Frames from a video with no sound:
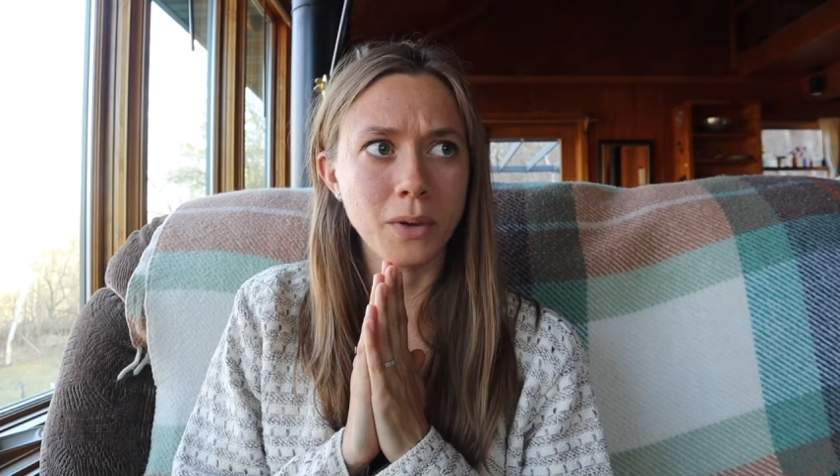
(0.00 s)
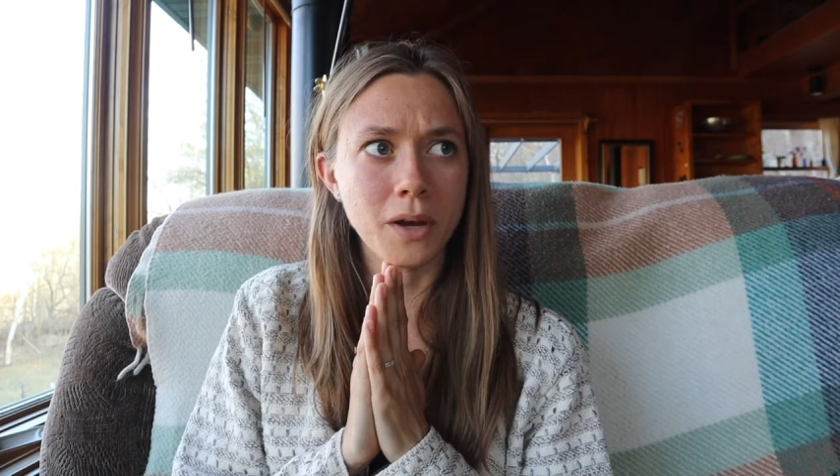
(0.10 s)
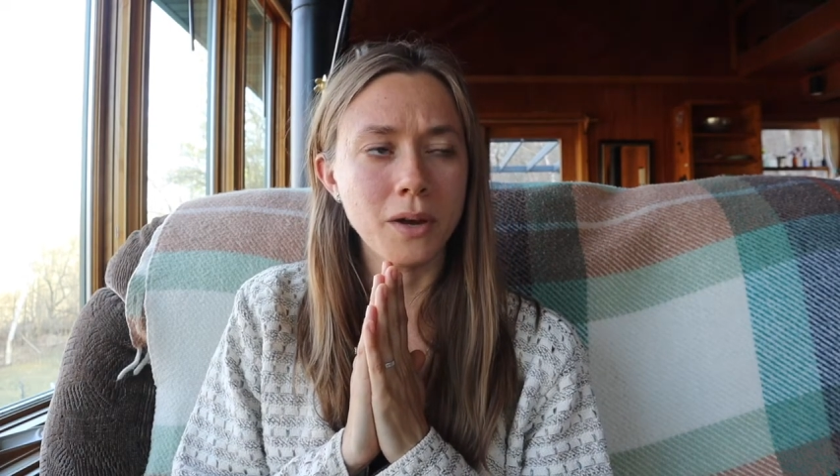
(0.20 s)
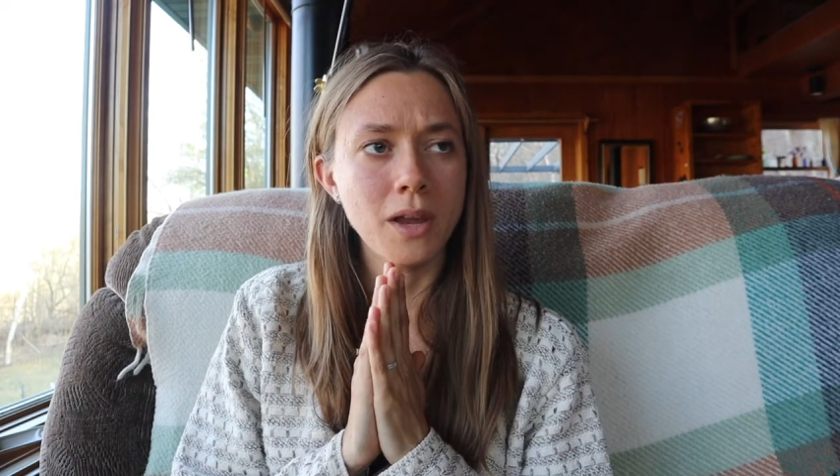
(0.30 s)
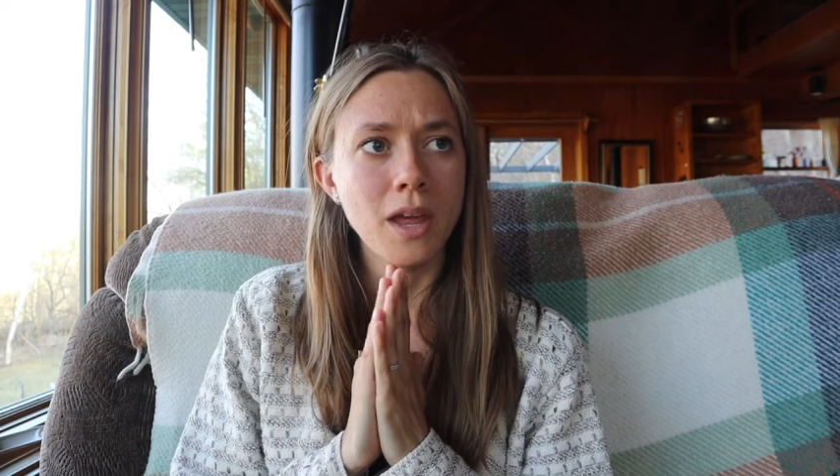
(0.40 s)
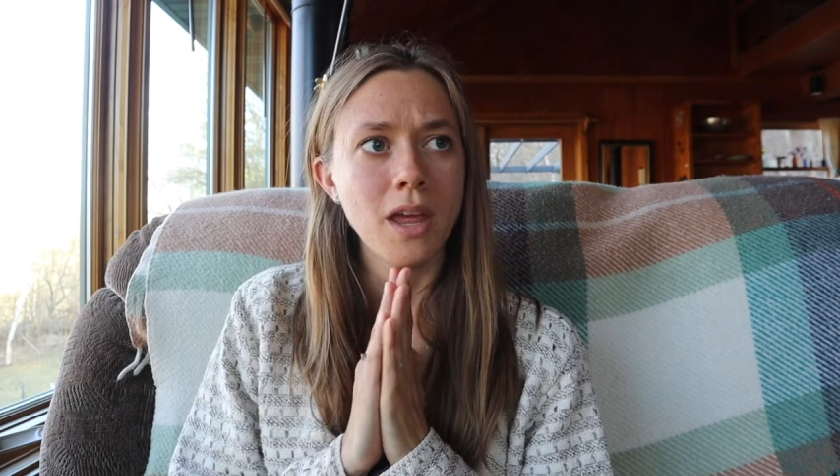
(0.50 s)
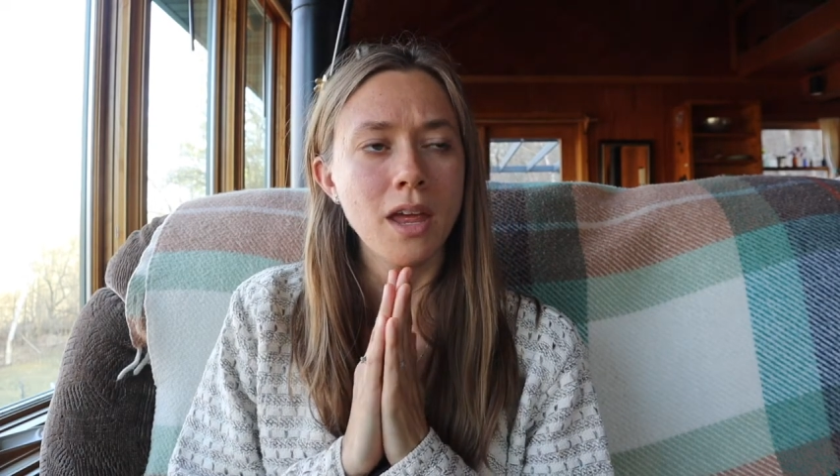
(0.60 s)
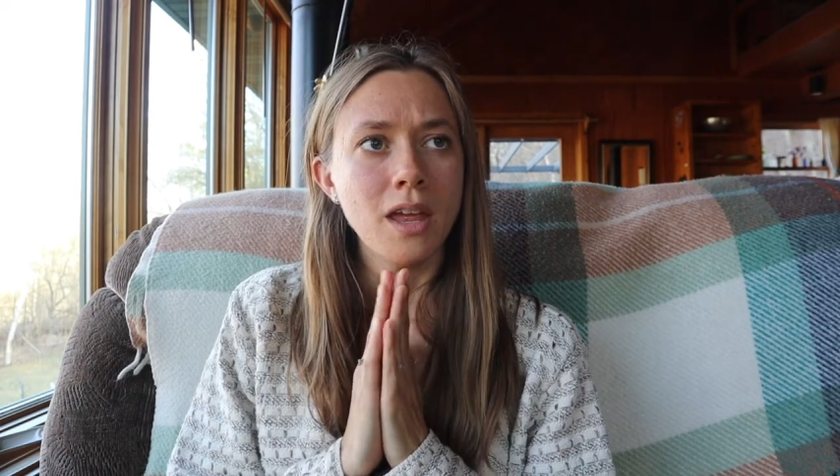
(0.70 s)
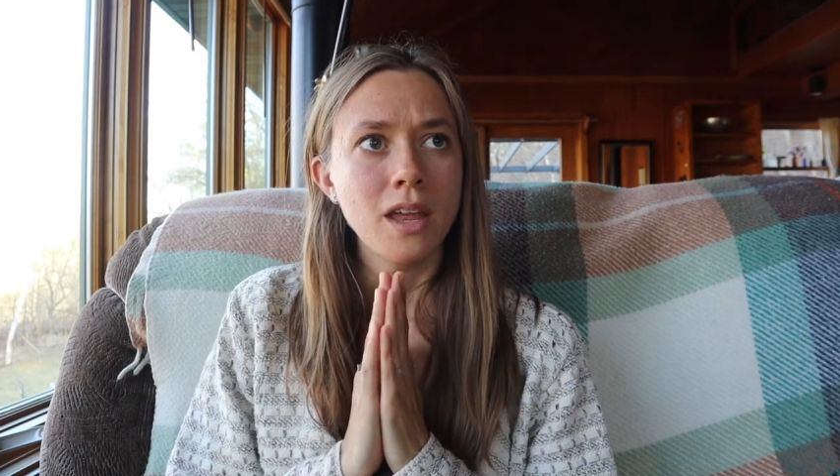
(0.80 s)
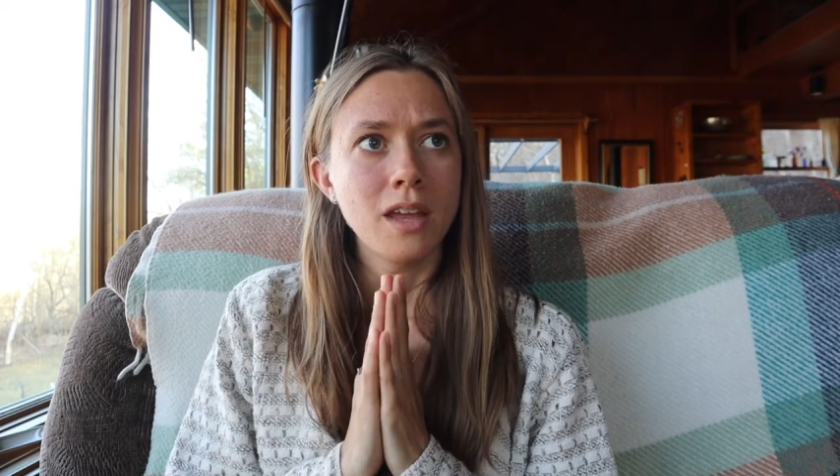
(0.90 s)
but
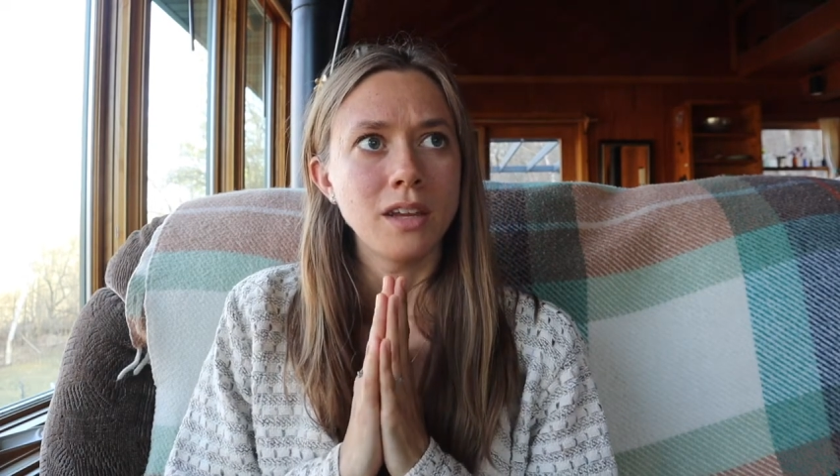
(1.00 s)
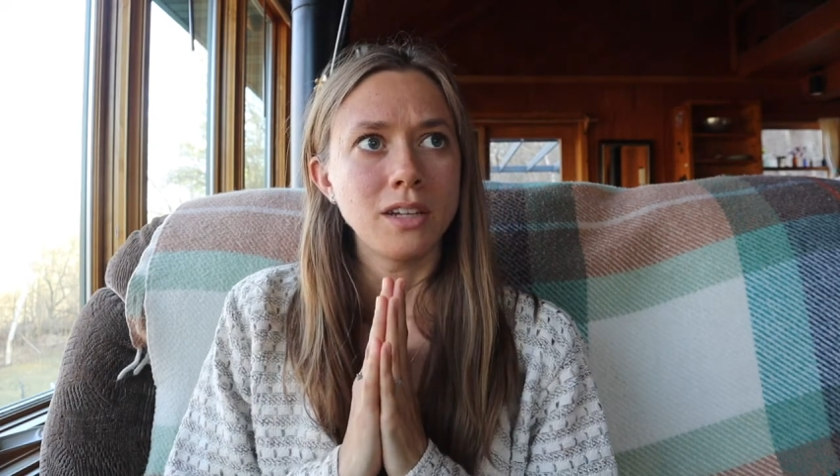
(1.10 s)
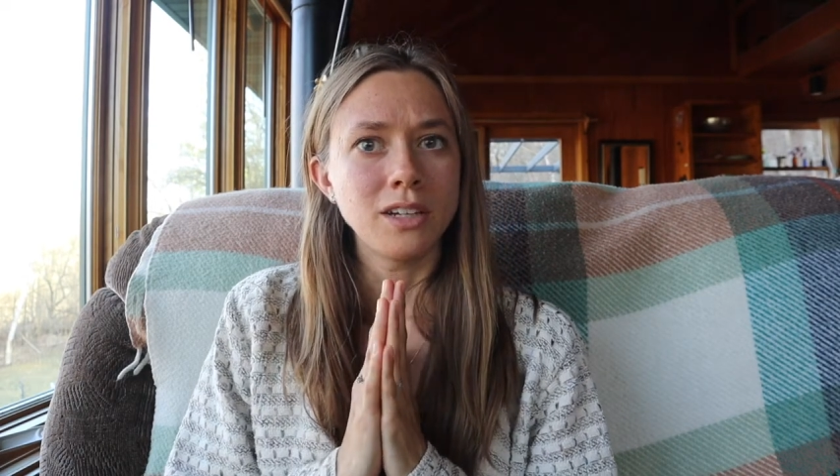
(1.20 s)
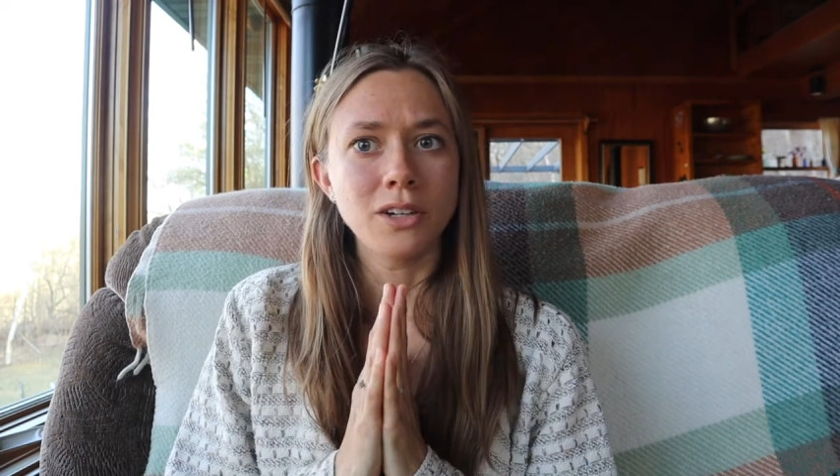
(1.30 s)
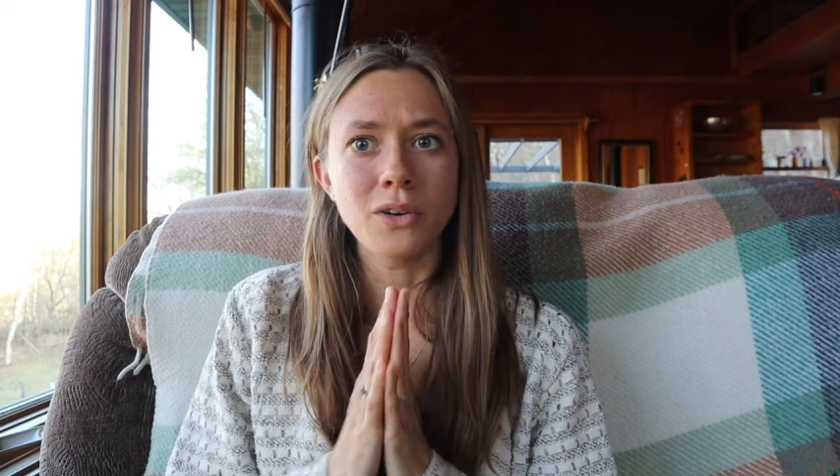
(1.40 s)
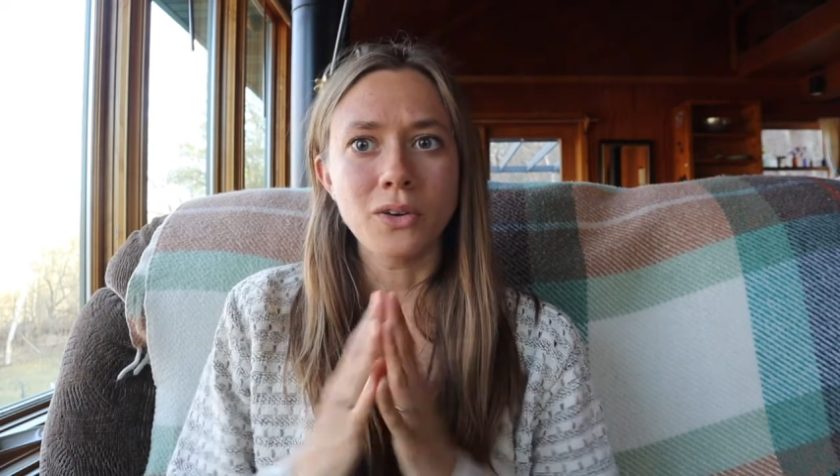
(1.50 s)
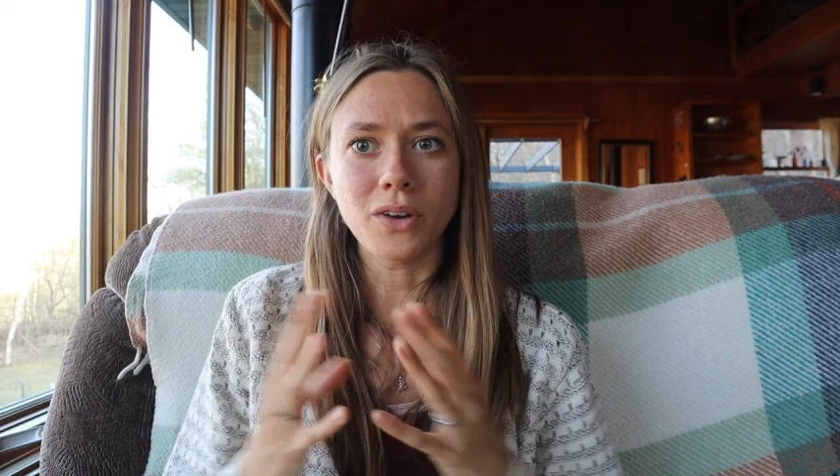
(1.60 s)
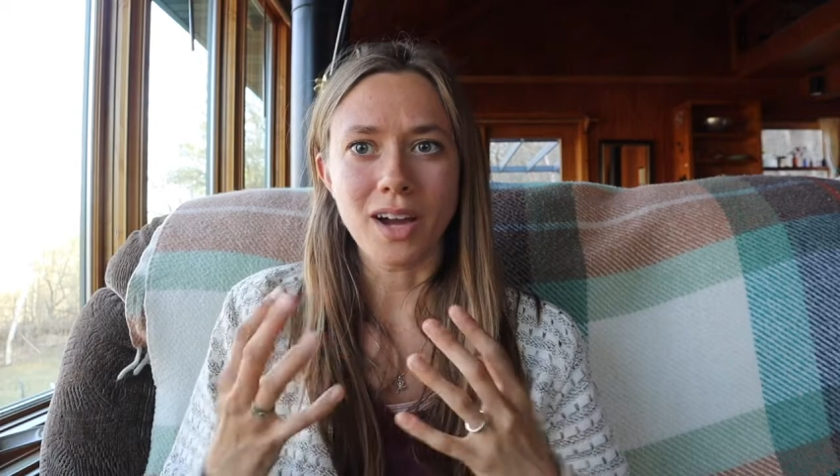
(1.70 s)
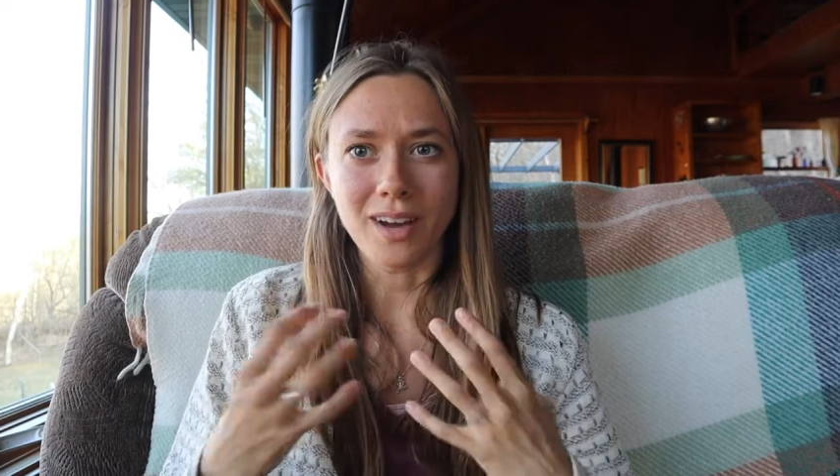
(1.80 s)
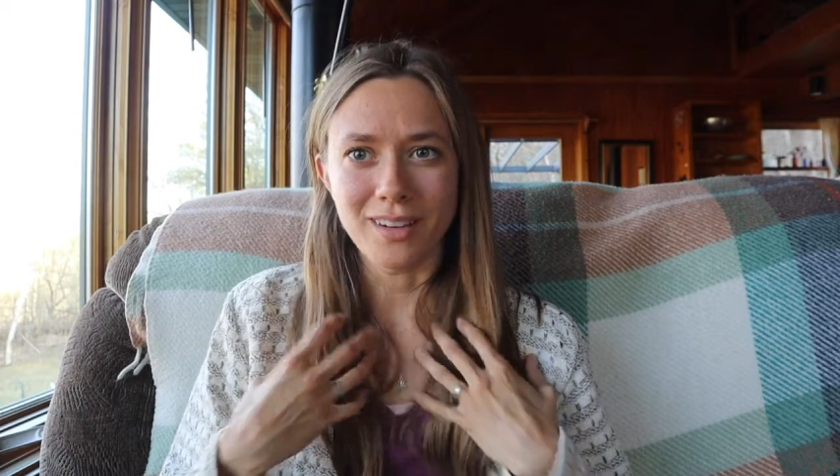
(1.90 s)
you know,